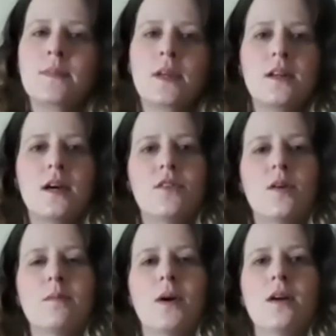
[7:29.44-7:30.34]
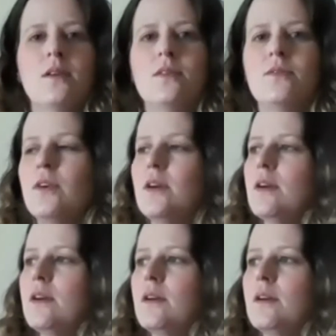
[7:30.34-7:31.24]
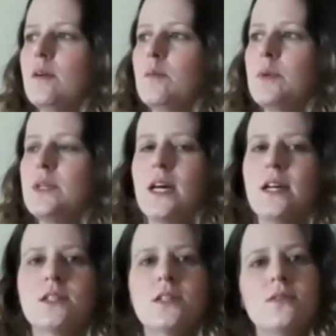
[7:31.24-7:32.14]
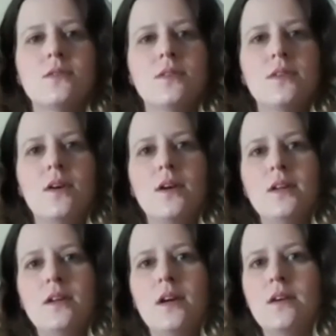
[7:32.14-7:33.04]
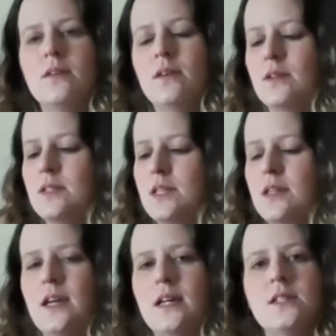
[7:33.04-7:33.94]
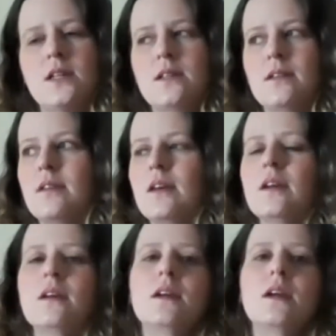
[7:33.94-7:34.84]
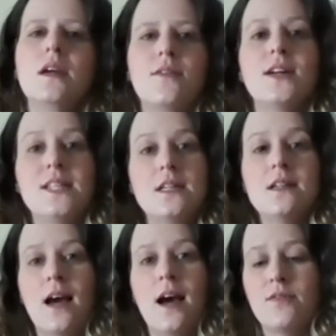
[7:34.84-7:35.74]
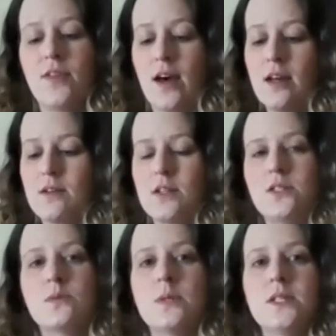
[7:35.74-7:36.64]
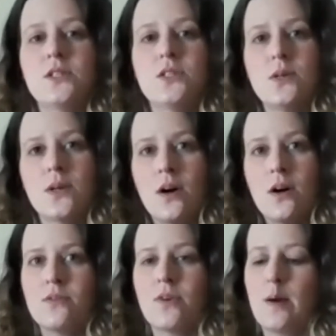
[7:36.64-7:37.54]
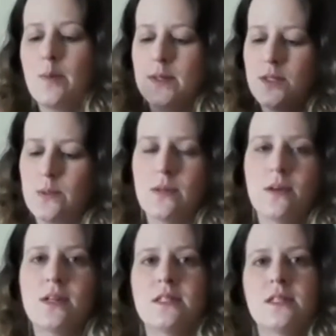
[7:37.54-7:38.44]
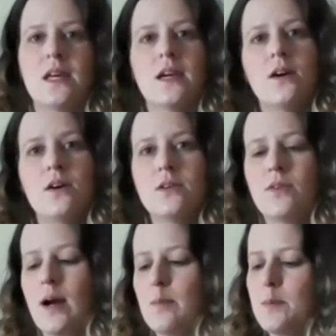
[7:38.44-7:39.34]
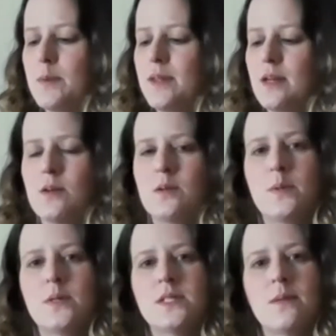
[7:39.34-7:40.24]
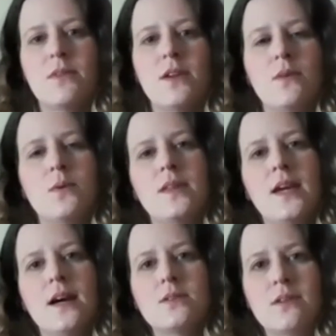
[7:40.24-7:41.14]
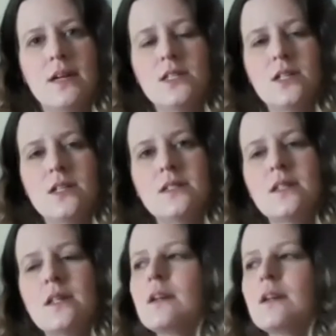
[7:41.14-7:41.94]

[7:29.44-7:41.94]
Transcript: I'd have some kind of protection on, to the edges. If I didn't have that and I just wanted to do a card wrap, I'd do a nice thick card wrap, but then I'd put something on the outer edges.